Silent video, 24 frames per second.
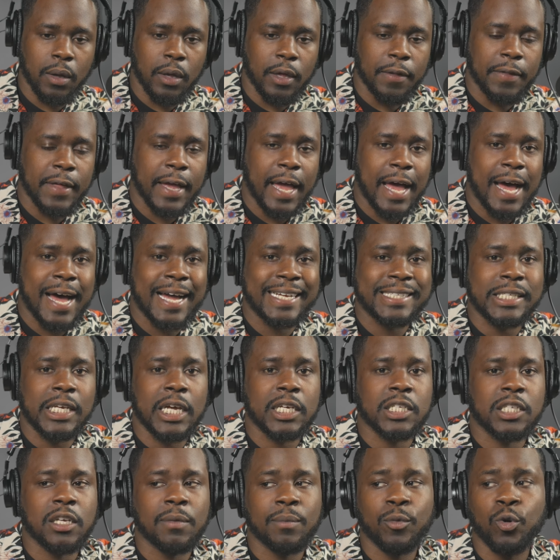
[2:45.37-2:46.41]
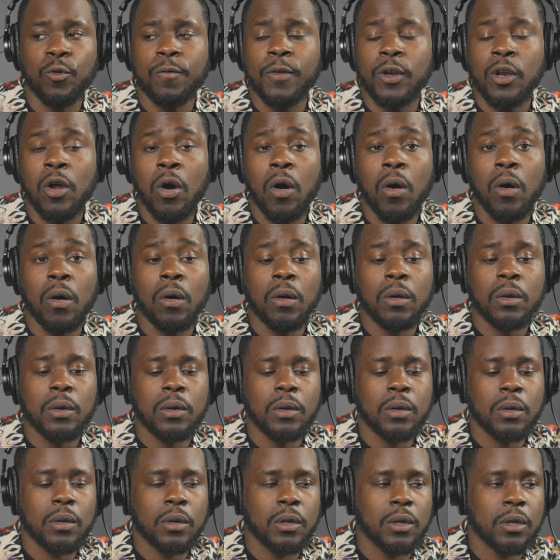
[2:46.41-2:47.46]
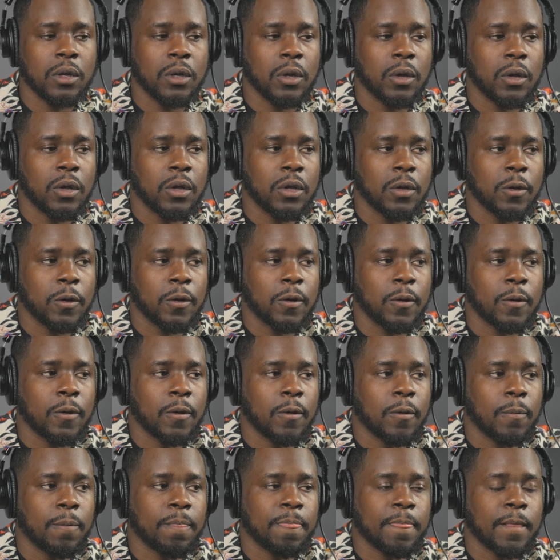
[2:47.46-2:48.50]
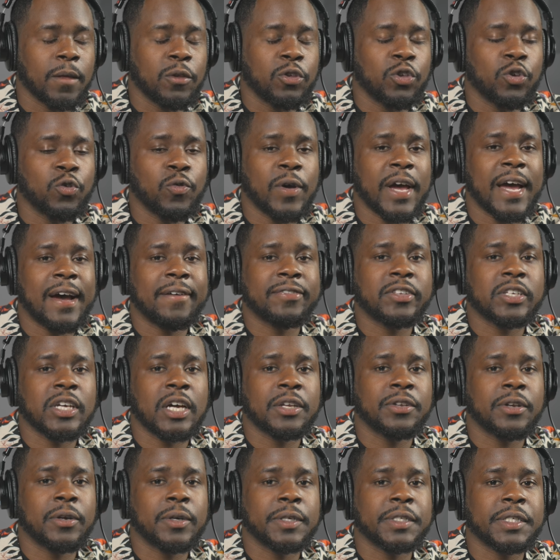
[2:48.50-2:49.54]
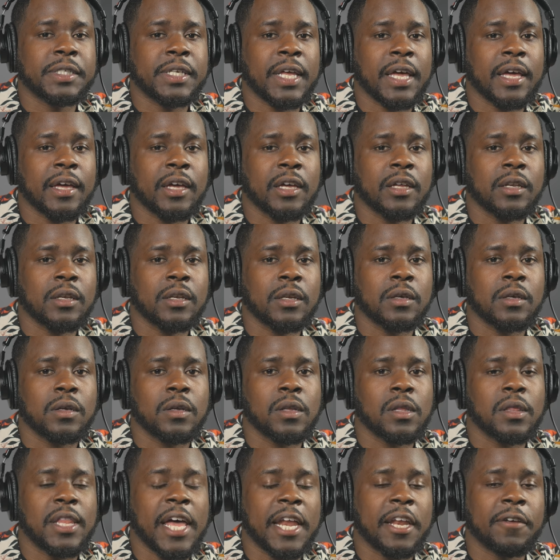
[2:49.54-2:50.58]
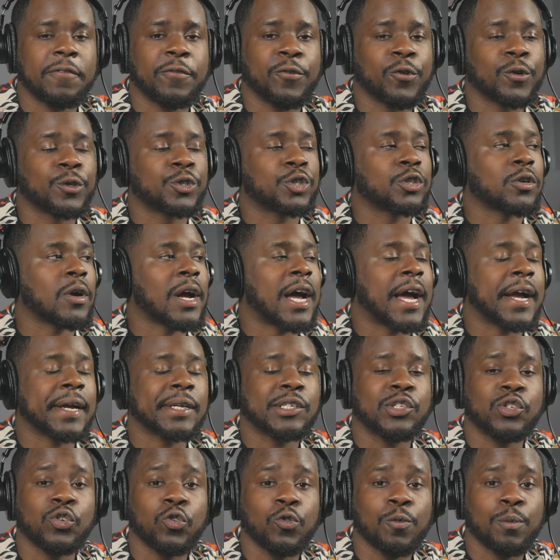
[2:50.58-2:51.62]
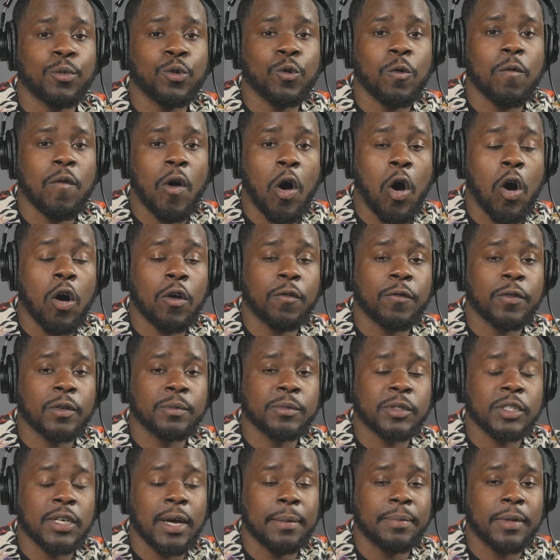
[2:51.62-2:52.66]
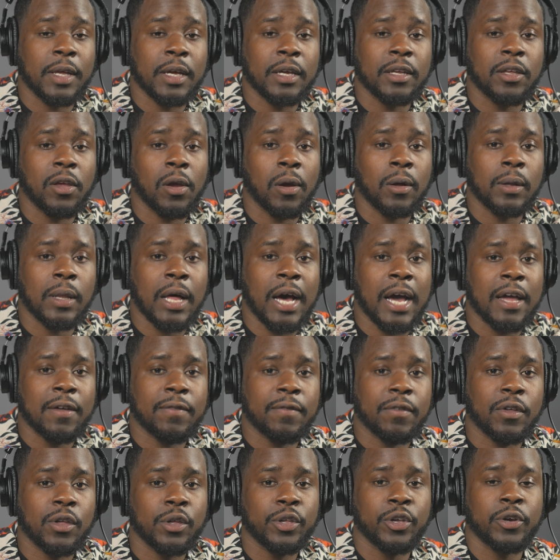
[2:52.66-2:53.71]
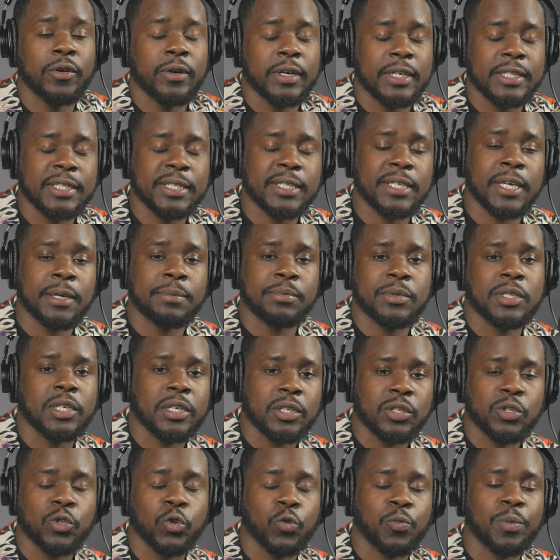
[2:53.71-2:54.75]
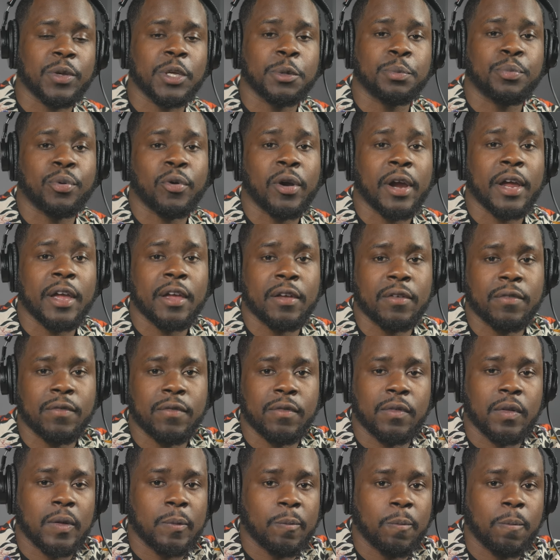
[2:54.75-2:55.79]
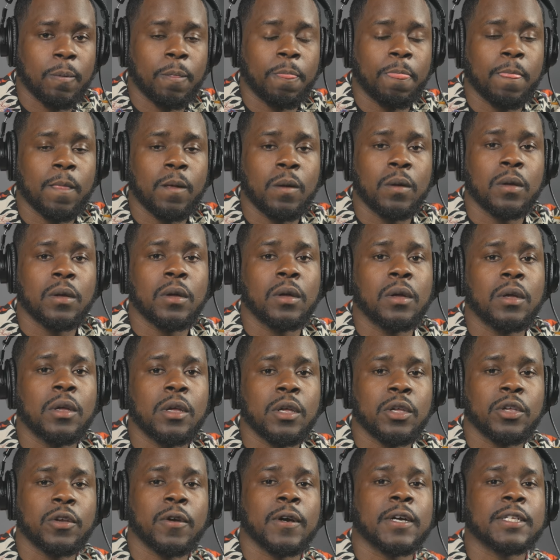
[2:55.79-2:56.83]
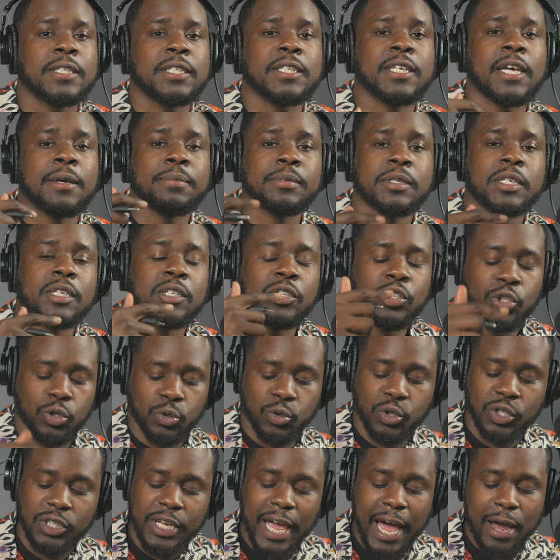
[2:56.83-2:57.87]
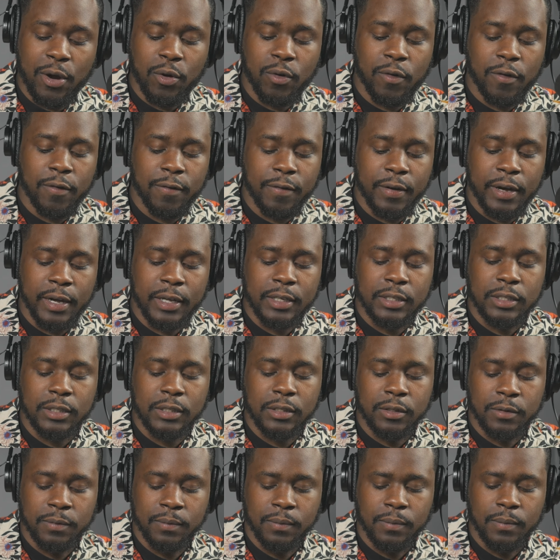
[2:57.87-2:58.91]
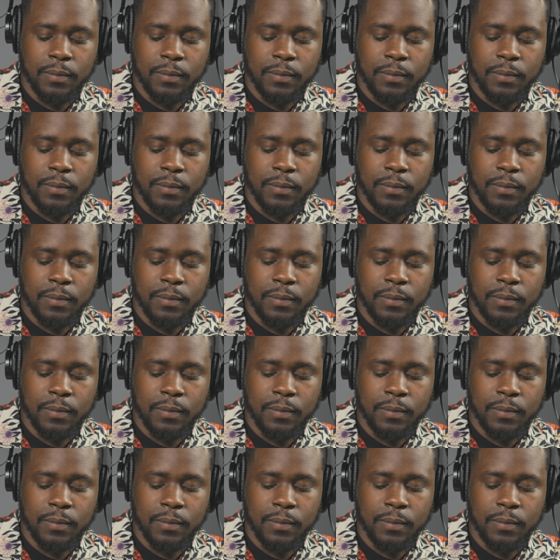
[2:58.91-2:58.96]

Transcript: in the context of moving on, you have to understand that if you're trying to move on from something in your life, you're attempting to be brave. You're attempting to sacrifice.